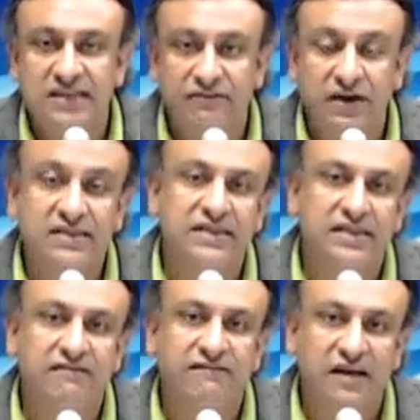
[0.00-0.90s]
never
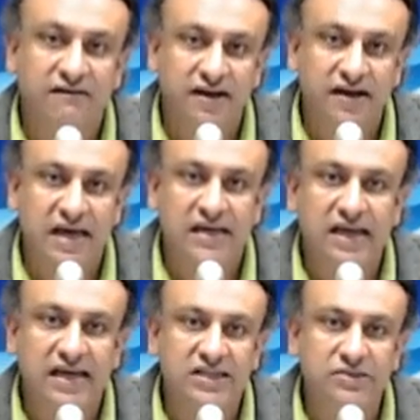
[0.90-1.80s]
exceeded
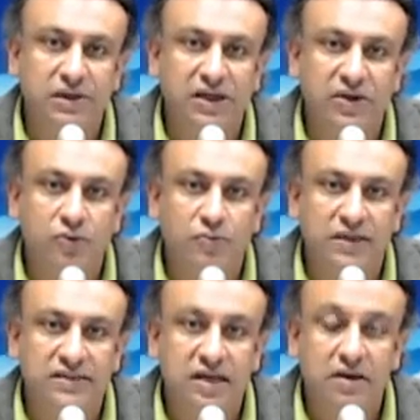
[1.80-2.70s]
580 billion
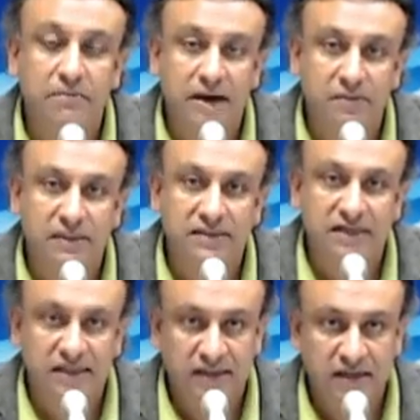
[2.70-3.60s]
rupees per
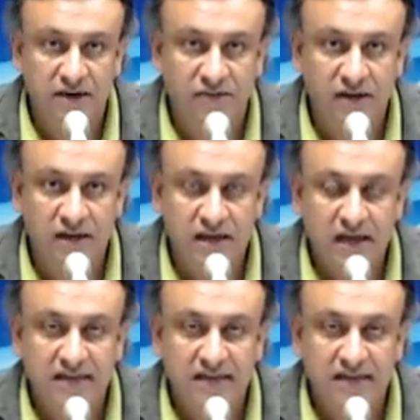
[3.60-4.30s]
month in the country.